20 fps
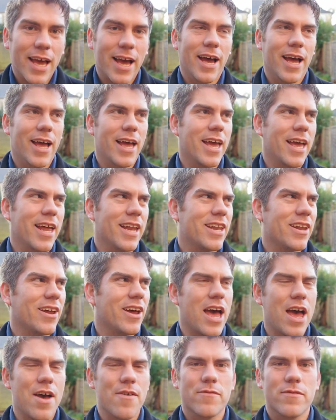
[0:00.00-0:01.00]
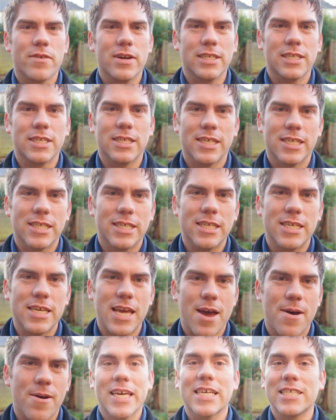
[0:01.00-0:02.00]
And I haven't really started
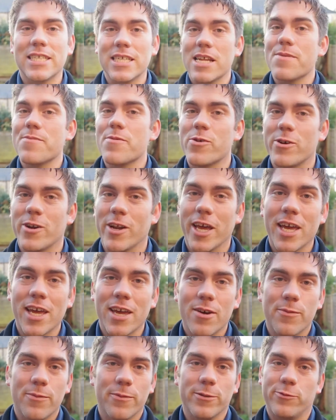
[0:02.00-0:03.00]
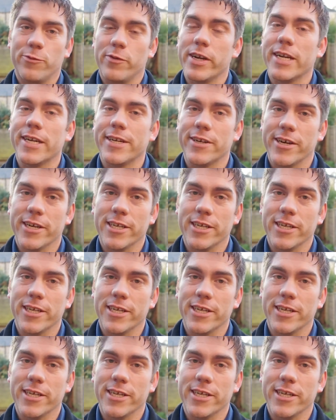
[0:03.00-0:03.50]
yet. Yesterday morning was really